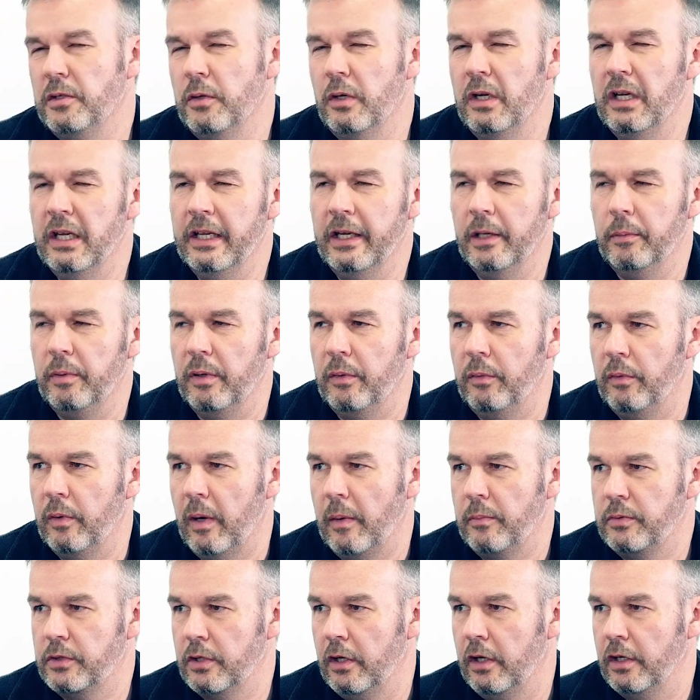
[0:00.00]
to do a little bit with
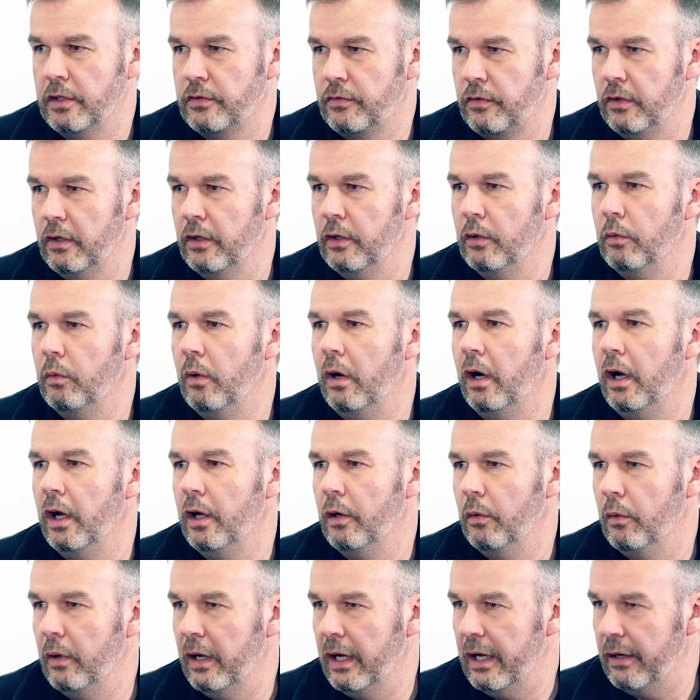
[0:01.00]
websites for a little
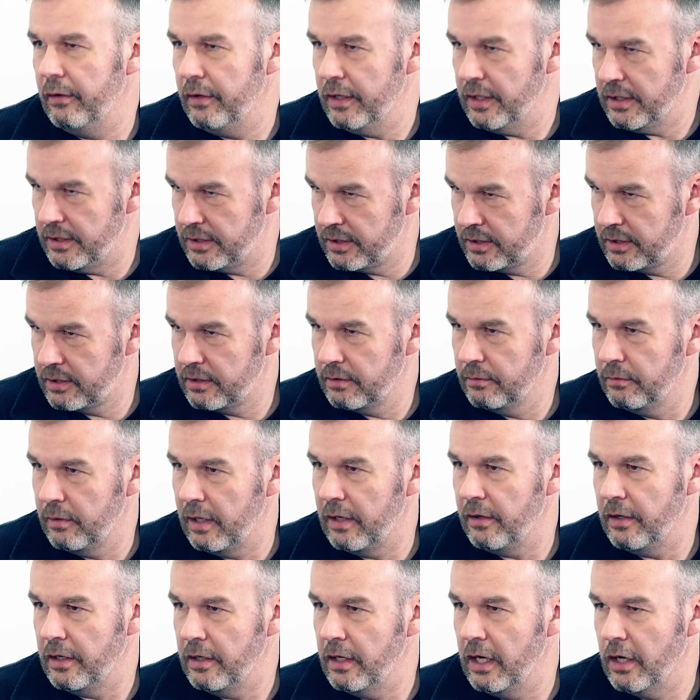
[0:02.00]
while, where
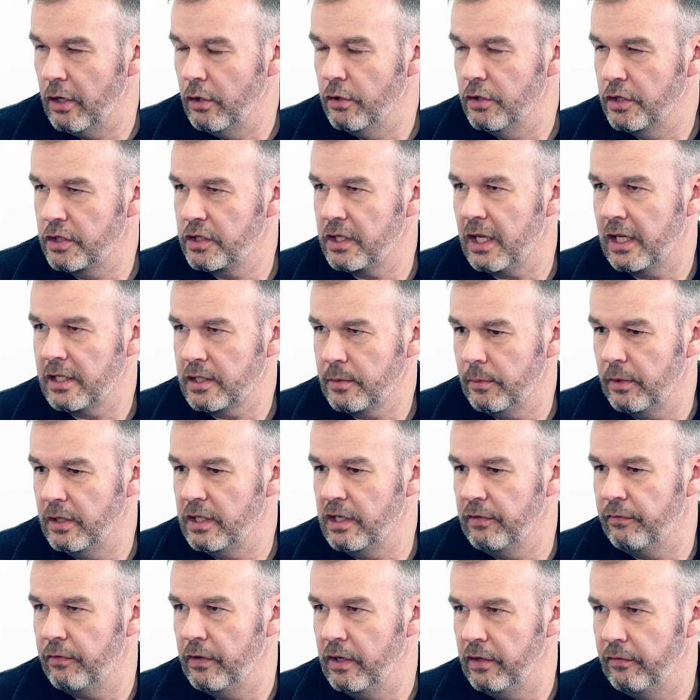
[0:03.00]
it understands I'm on a
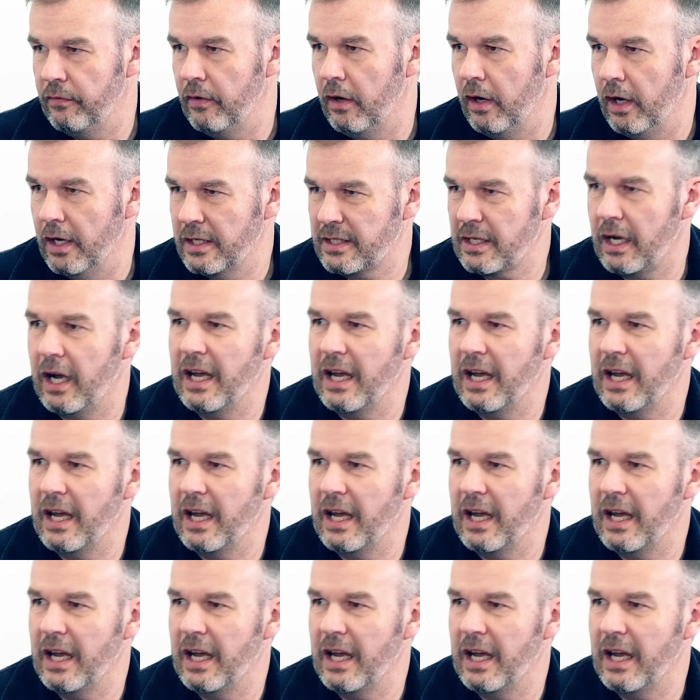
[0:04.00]
different device.